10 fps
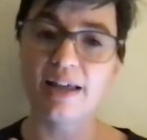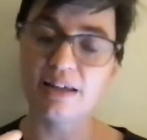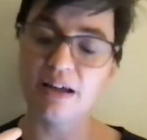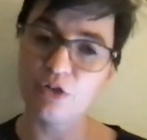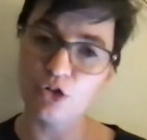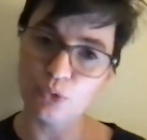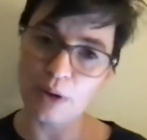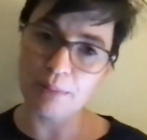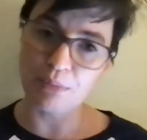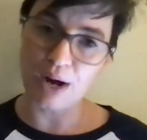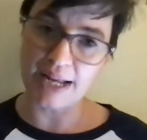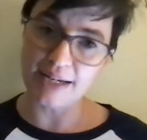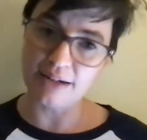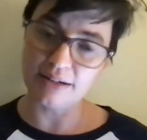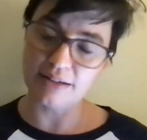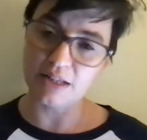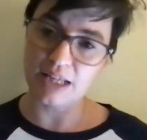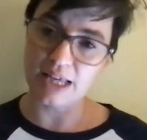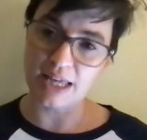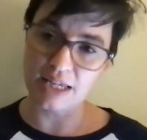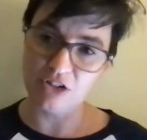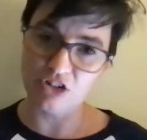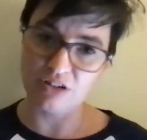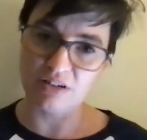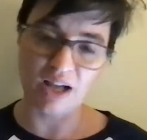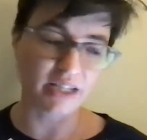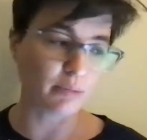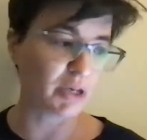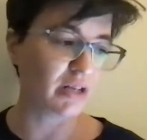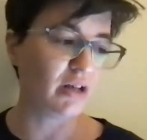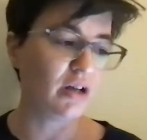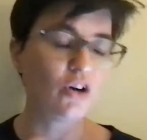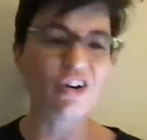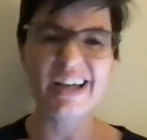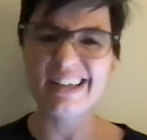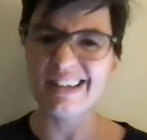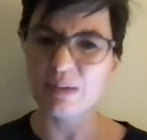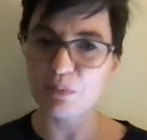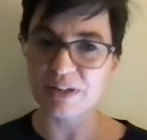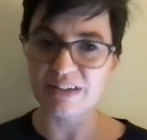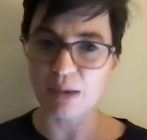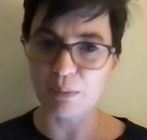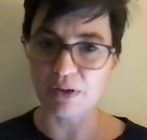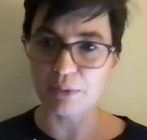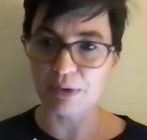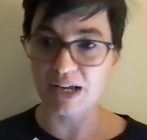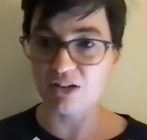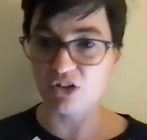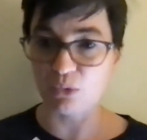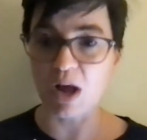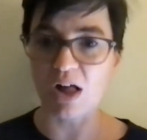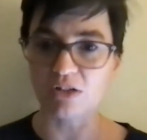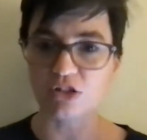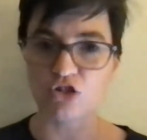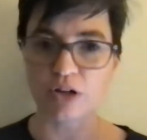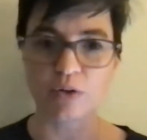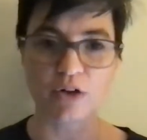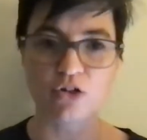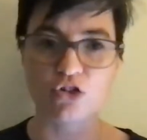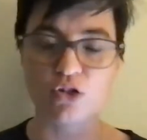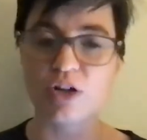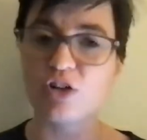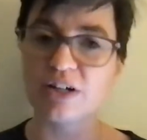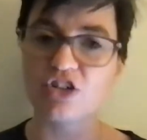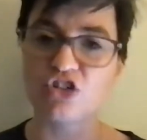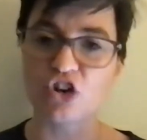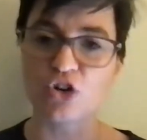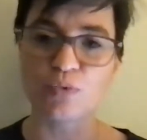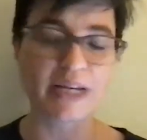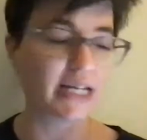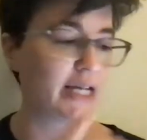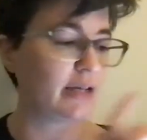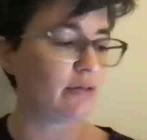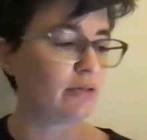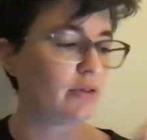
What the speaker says: I can either swipe right until I get into the document, or I can simply tap on the page as well to trigger it to start reading.